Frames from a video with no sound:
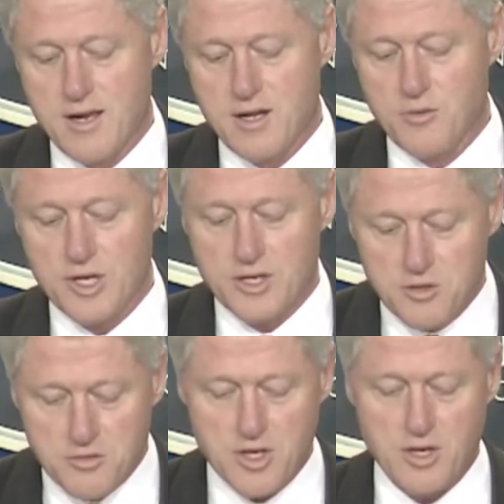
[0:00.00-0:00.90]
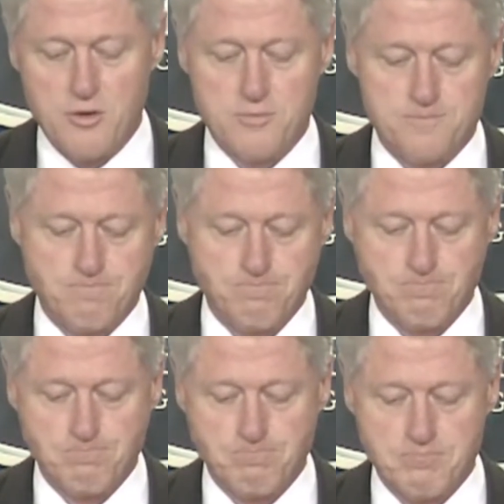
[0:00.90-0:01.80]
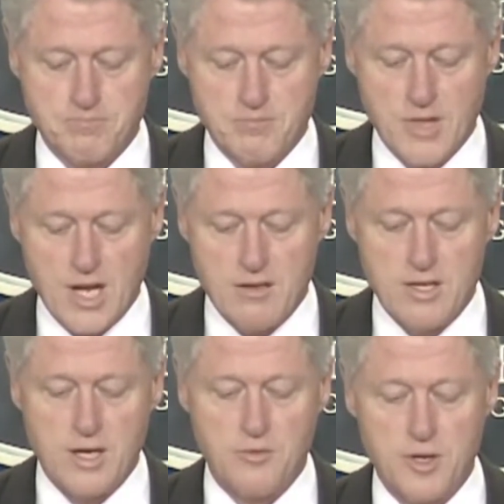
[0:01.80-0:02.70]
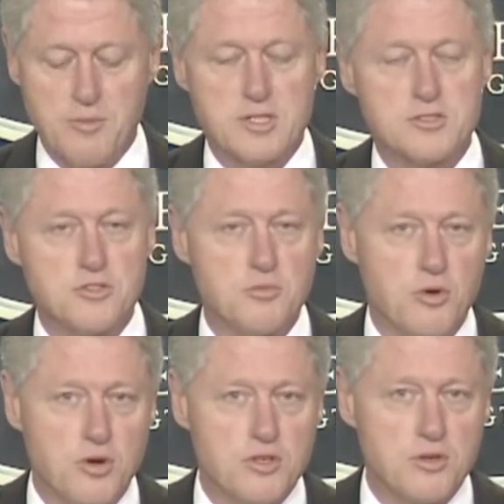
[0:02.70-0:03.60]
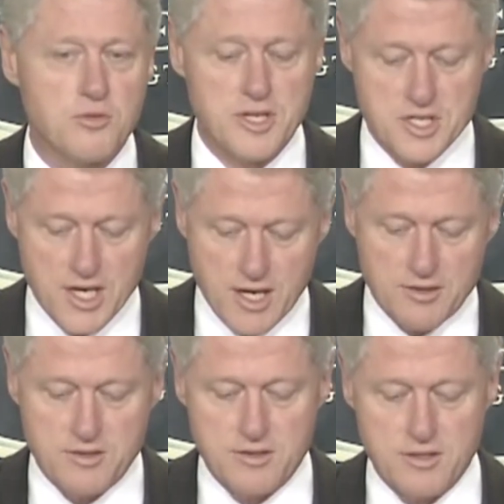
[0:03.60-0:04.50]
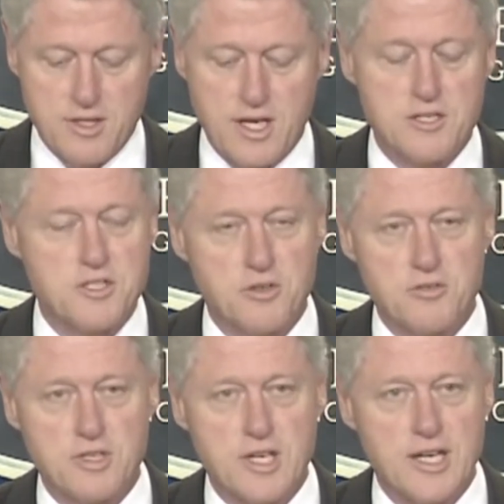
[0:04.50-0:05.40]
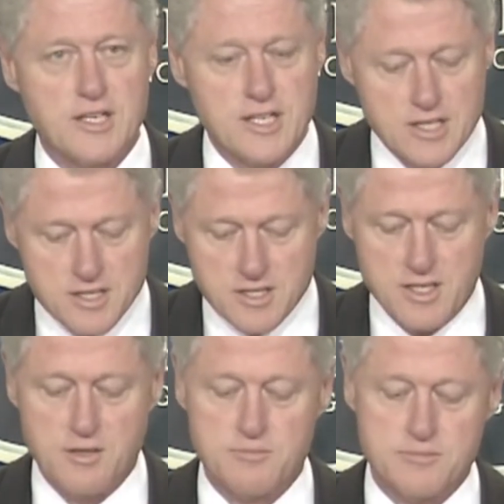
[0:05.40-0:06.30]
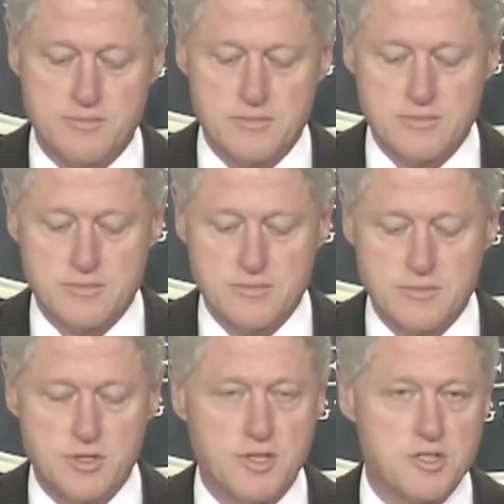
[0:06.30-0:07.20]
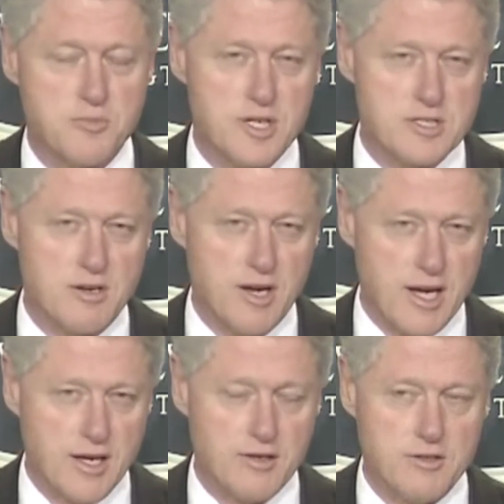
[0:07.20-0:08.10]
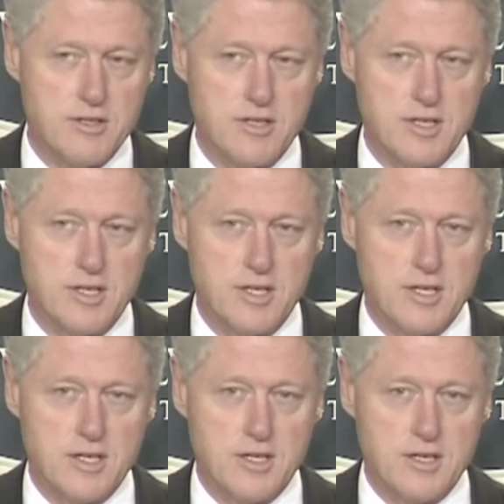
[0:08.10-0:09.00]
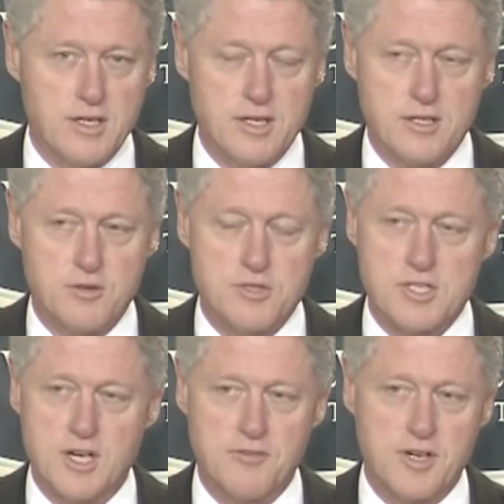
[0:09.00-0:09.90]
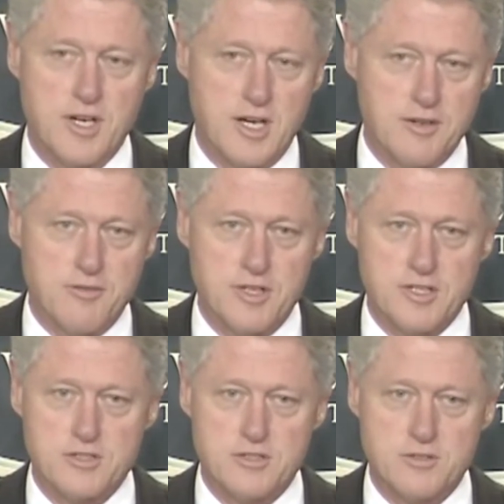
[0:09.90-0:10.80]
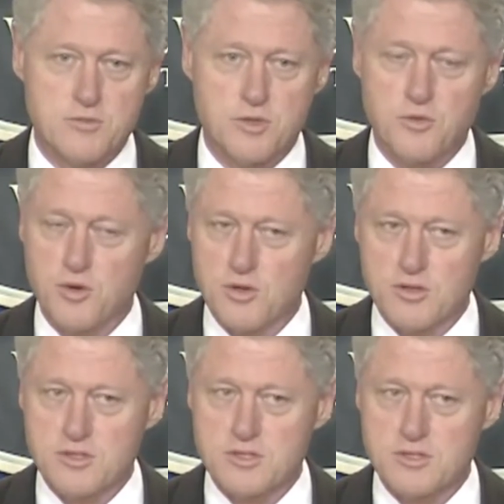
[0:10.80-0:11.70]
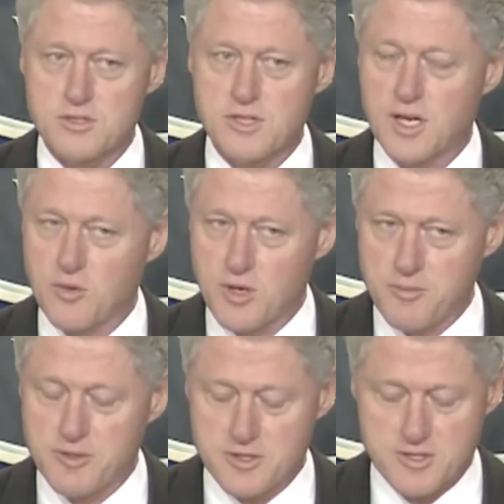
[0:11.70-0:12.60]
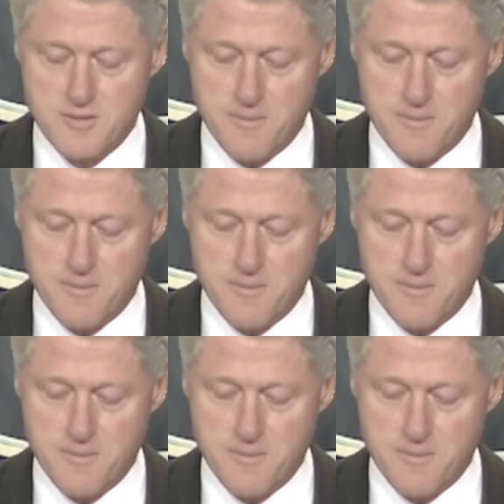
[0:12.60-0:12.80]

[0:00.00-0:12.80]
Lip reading: We do know that we must do more to reach out to our children and teach them to express their anger and to resolve their conflicts with words, not weapons.